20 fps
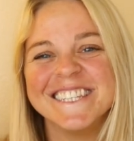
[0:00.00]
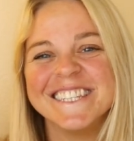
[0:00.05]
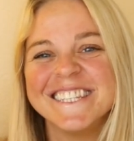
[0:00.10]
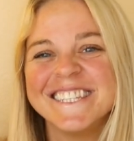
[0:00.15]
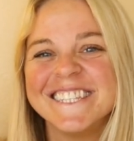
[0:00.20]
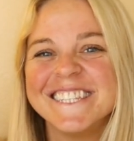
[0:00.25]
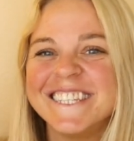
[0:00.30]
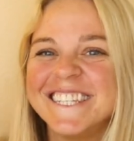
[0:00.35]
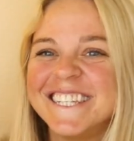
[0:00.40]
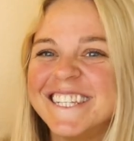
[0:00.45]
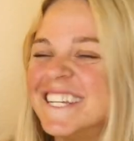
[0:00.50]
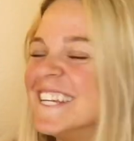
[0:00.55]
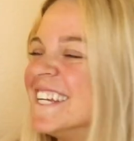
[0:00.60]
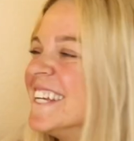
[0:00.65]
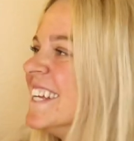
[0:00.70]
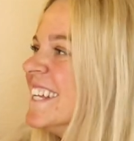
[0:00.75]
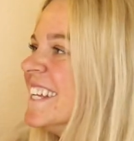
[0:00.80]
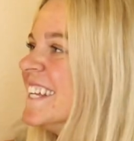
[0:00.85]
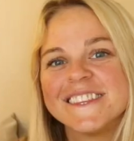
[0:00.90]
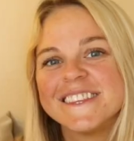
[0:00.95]

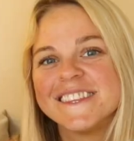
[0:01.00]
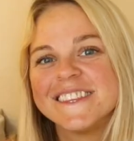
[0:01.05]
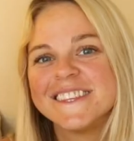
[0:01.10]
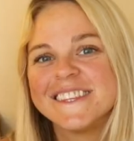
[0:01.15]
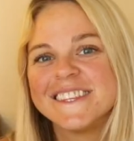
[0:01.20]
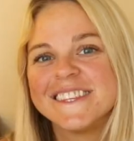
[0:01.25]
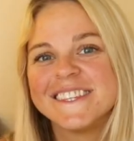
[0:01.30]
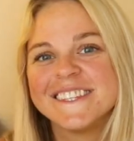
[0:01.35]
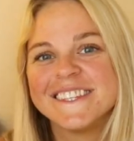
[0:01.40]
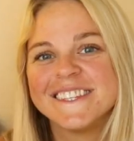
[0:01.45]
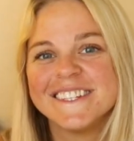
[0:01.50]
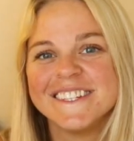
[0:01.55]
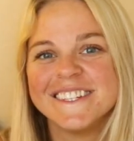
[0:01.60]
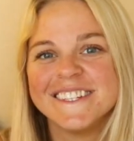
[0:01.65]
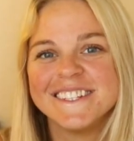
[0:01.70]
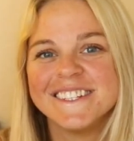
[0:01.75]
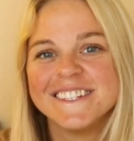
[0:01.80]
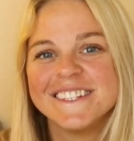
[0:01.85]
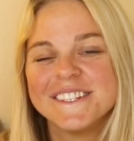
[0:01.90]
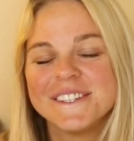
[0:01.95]

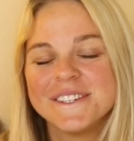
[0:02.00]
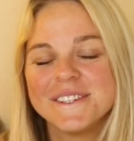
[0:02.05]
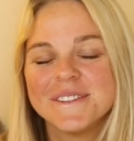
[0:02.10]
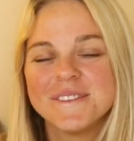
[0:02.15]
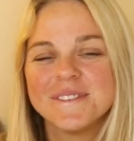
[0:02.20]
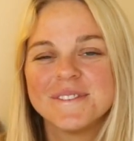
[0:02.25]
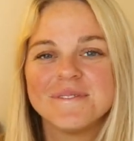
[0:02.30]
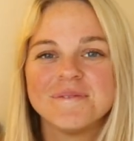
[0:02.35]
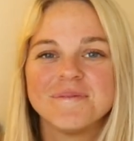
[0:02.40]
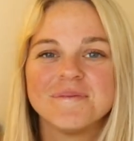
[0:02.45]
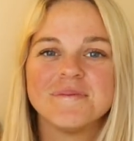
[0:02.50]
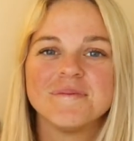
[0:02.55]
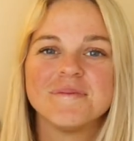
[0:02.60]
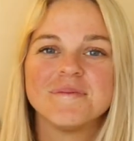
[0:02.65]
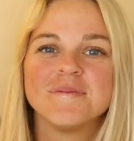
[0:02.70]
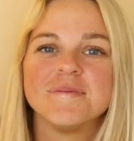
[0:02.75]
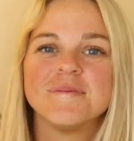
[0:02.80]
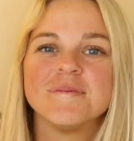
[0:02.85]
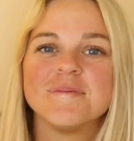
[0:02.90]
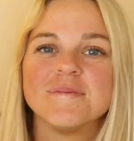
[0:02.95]

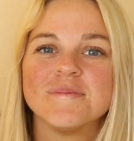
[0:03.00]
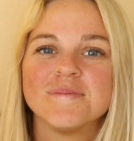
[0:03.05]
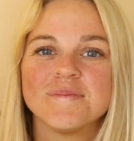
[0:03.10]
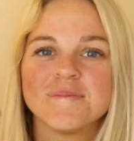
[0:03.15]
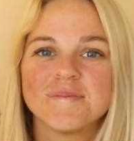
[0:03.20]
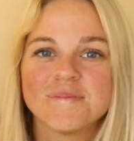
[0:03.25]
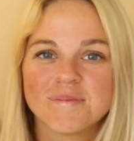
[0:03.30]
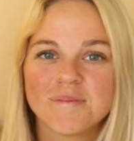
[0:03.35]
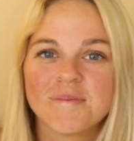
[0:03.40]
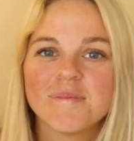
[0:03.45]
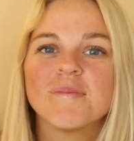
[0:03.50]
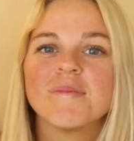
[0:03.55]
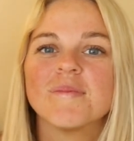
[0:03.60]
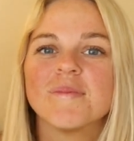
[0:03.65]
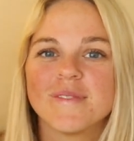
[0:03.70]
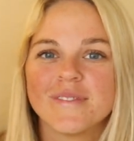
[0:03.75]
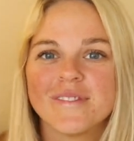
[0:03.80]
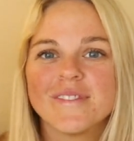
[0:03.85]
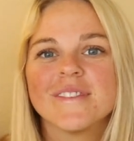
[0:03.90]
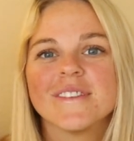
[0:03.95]

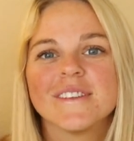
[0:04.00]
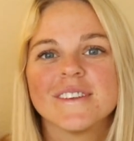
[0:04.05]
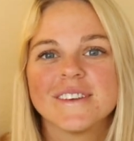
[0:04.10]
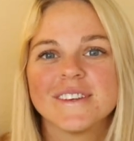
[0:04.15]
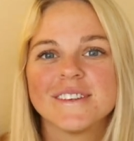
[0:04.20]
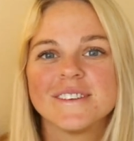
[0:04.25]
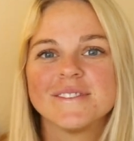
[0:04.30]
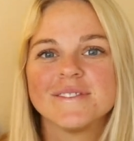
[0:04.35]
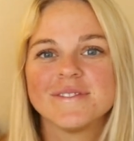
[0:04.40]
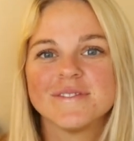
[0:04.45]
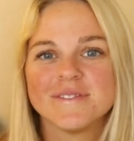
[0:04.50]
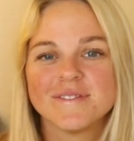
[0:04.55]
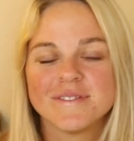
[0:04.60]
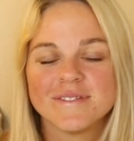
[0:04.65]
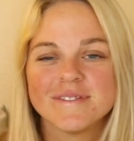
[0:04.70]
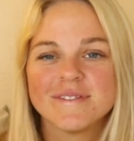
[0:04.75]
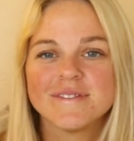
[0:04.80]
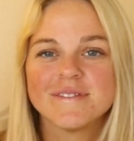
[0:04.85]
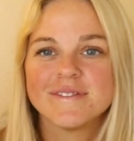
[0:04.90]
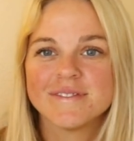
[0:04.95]

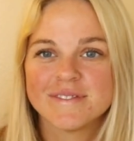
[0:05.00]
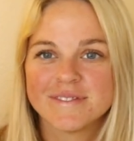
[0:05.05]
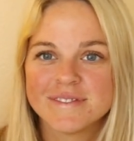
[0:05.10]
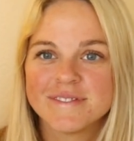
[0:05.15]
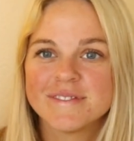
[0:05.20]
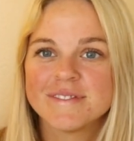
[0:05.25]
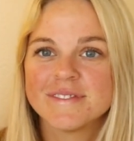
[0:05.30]
(not speaking)